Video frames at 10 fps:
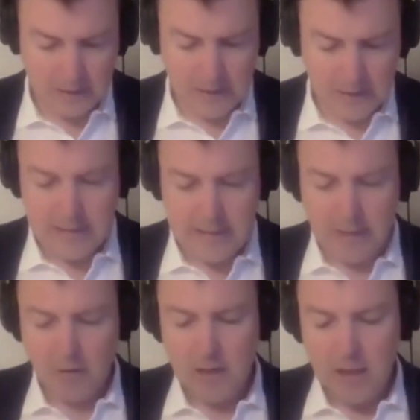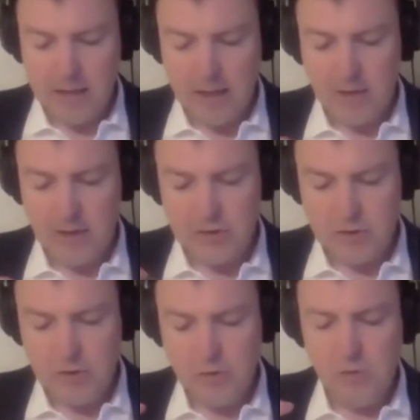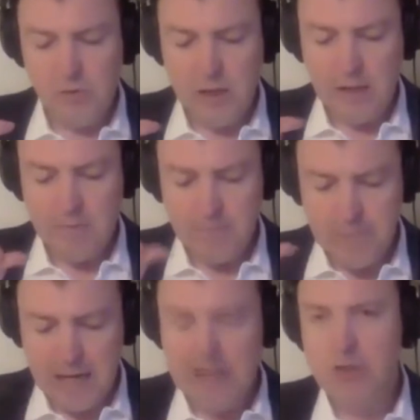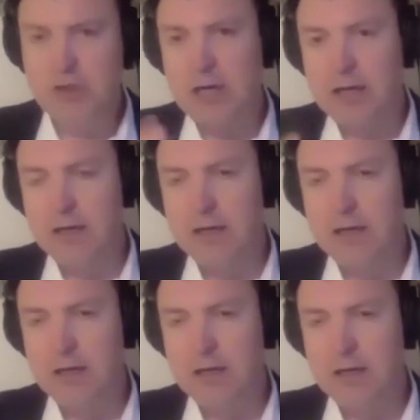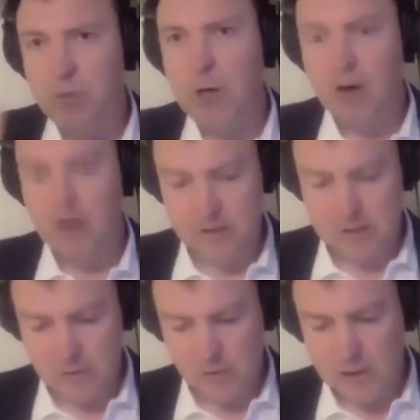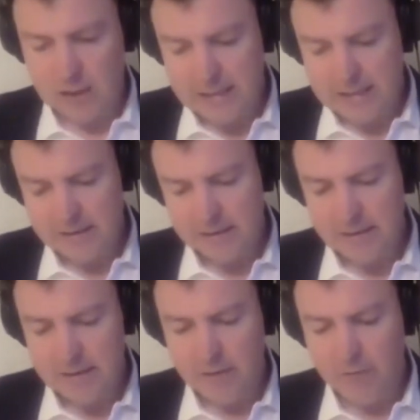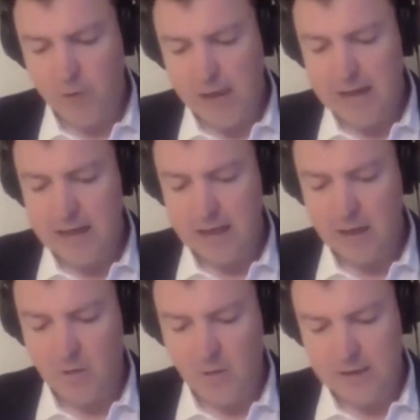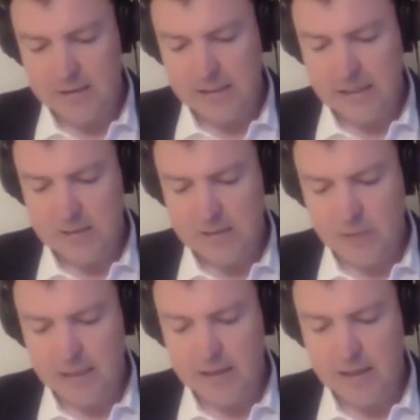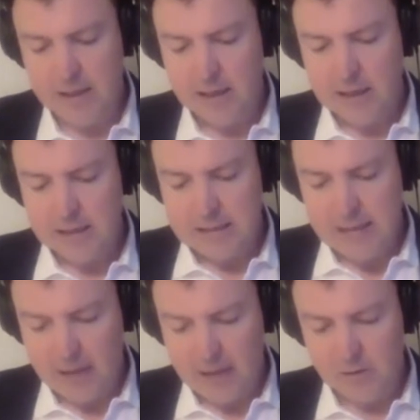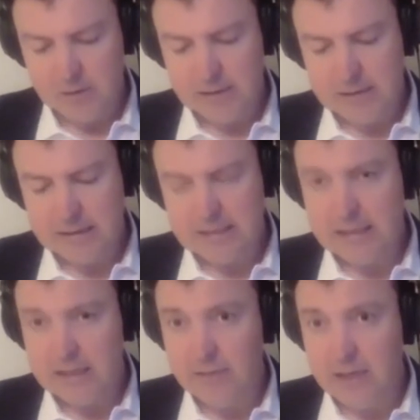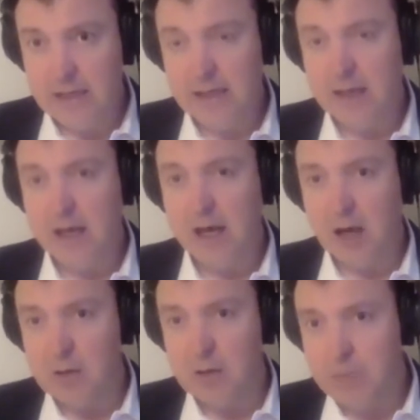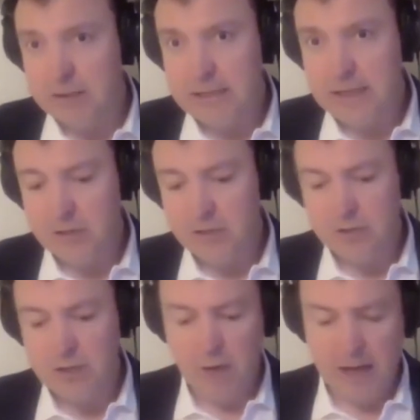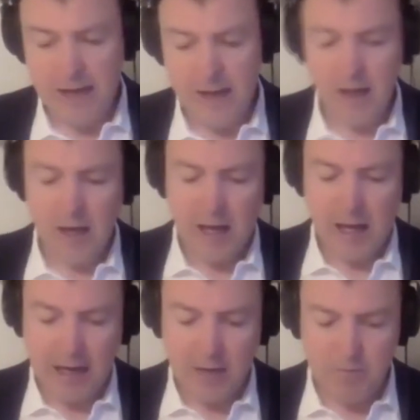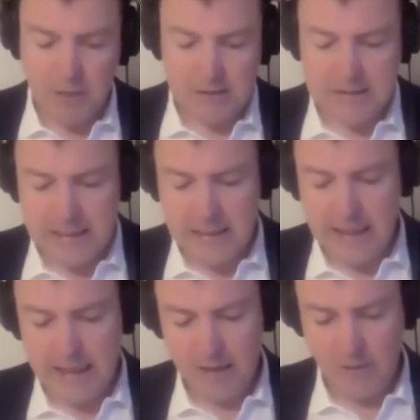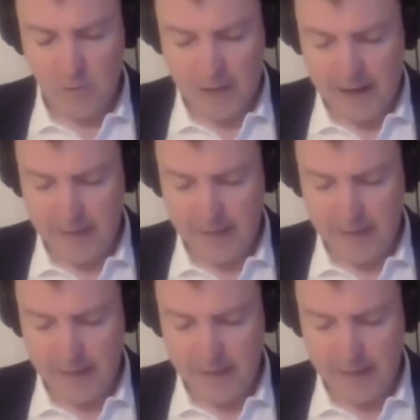Now, there are two major blocks or clusters of when inequality has been tackled successfully in a multi-country way, in a multi-year way.